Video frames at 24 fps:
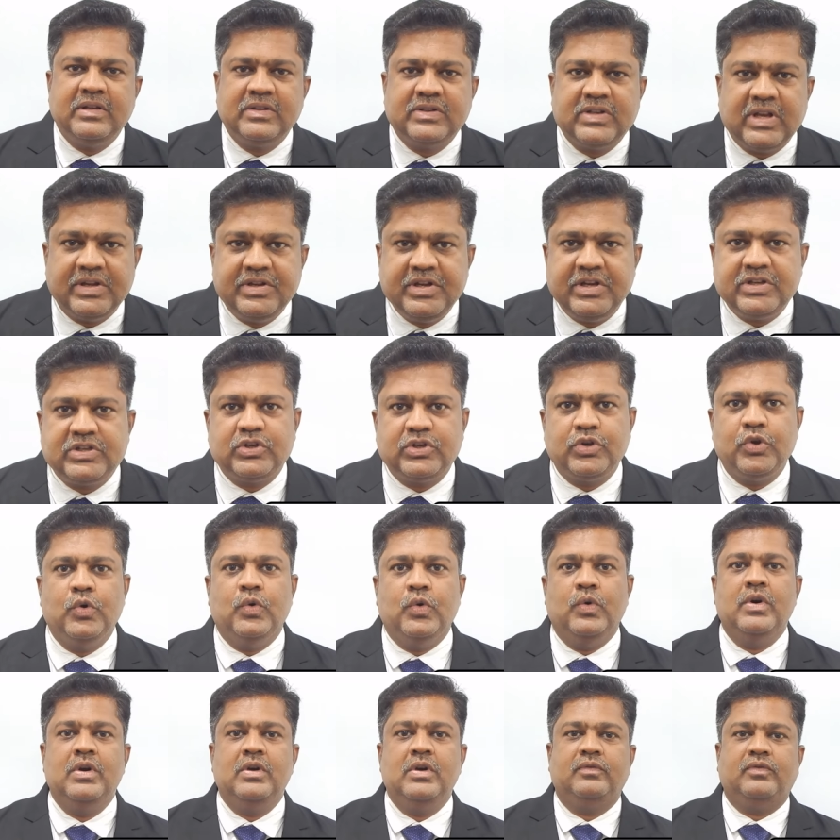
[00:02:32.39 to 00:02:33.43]
suggest
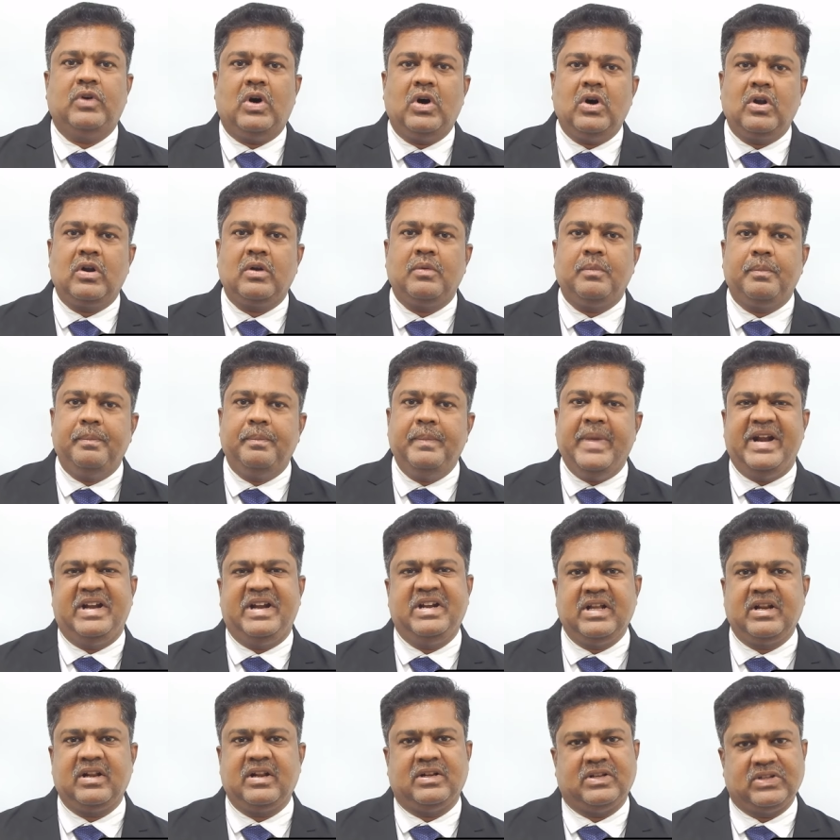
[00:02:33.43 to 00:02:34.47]
you for
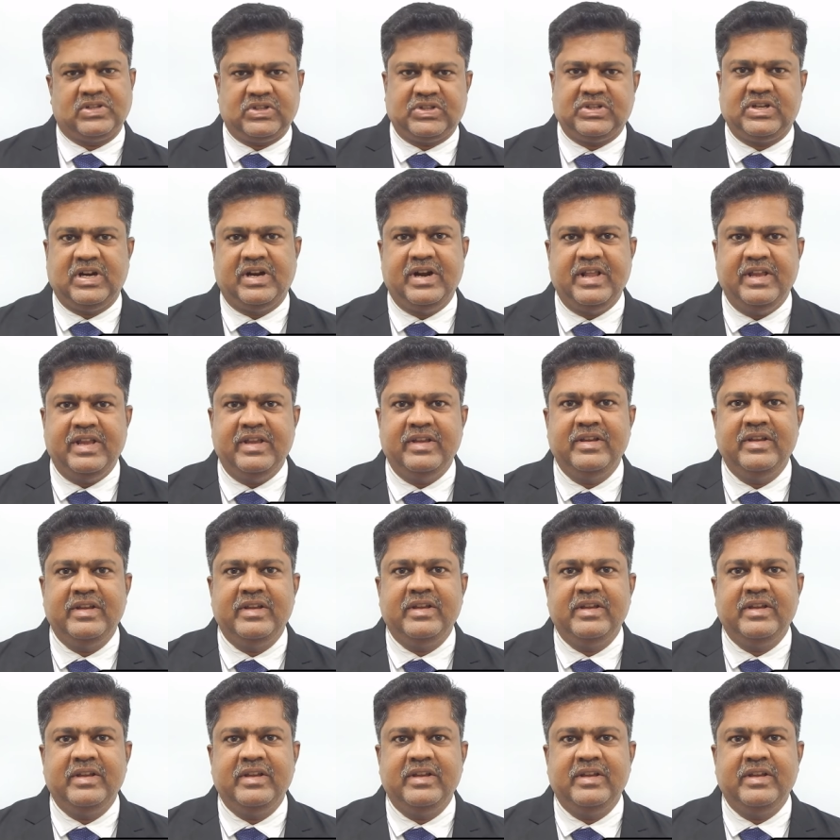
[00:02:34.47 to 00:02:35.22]
better study.